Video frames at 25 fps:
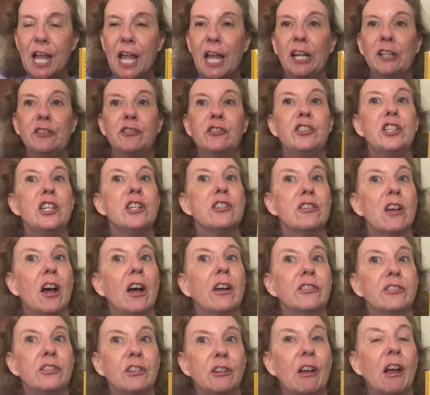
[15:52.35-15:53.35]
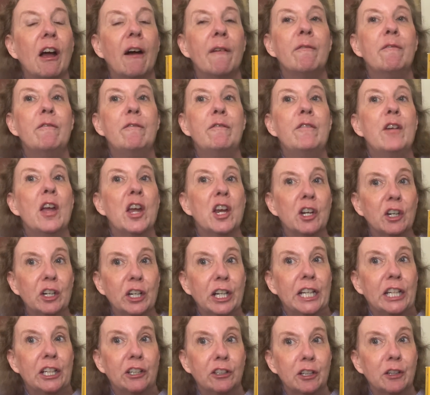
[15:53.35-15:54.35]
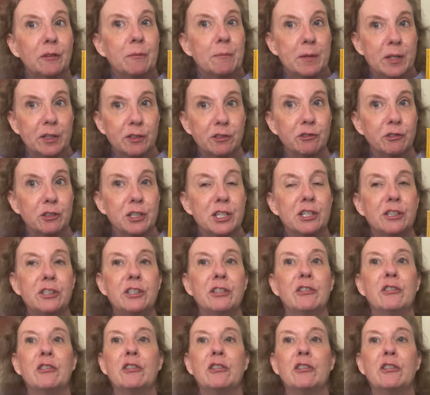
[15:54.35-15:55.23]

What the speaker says: And she's also got very good mysteries too.